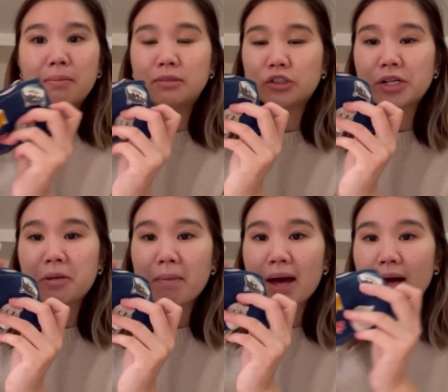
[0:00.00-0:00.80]

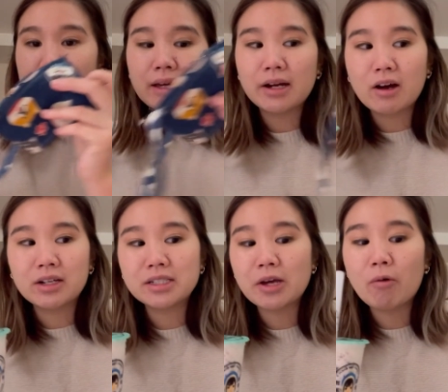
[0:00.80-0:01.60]
drink bag that I got
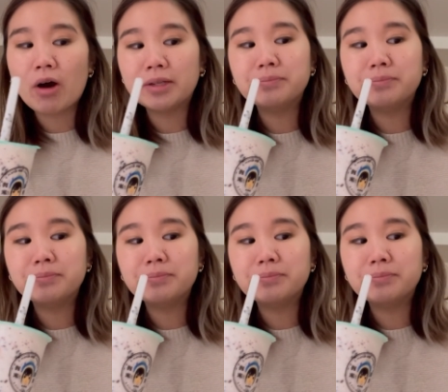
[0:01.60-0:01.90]
in Taiwan.